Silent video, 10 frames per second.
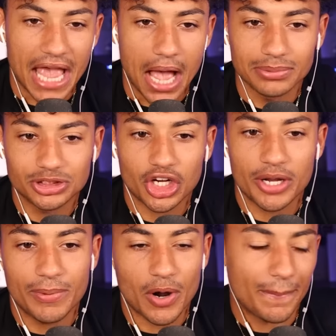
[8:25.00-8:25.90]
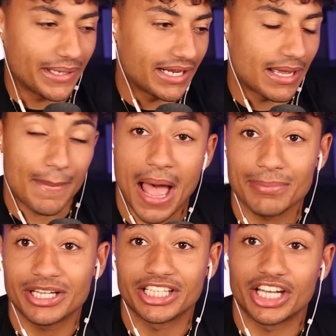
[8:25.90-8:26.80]
yeah, I'm sorry, bro, but um,
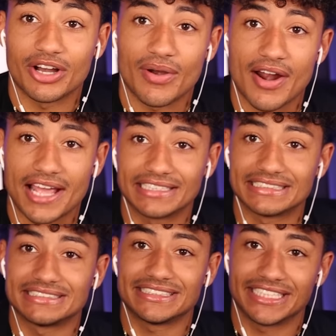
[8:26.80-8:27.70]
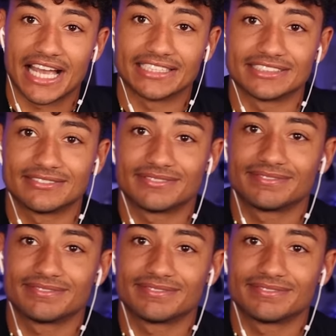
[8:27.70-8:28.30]
I'm gonna go. All right. See you guys.